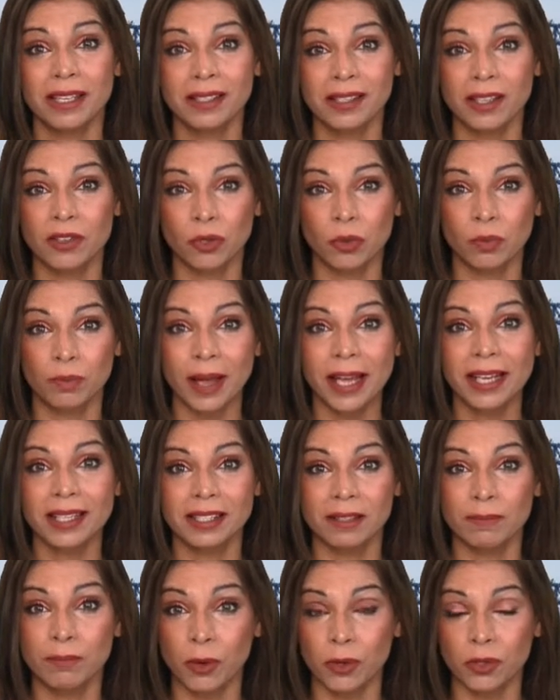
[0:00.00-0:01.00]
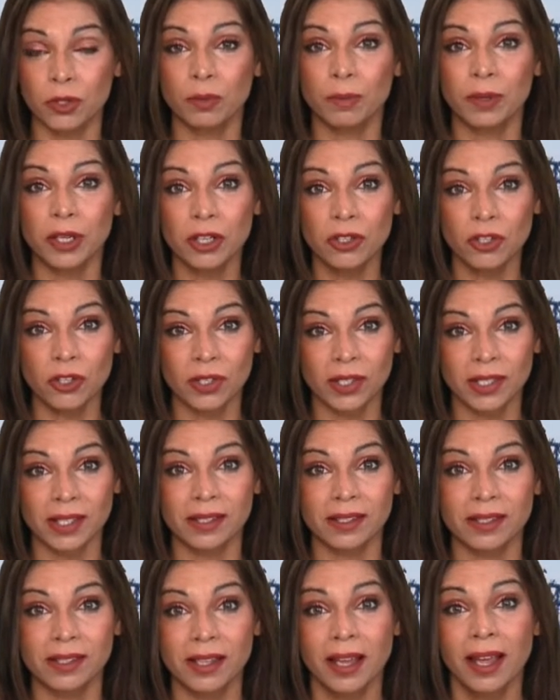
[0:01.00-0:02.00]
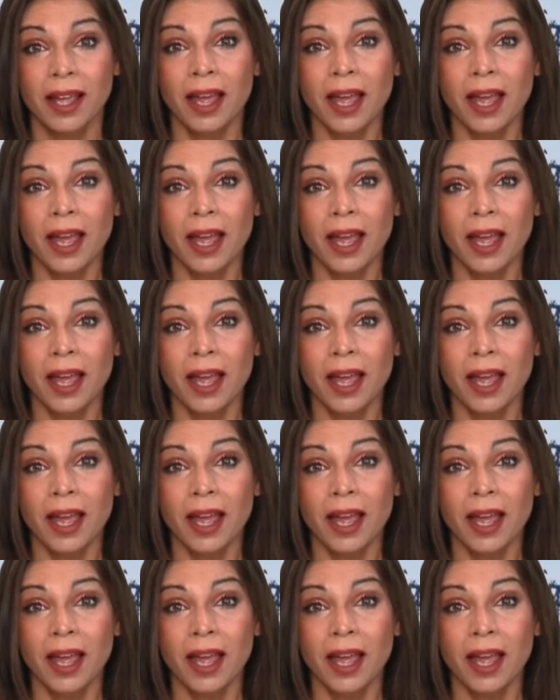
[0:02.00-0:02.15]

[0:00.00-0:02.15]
Central Bank's bond purchases.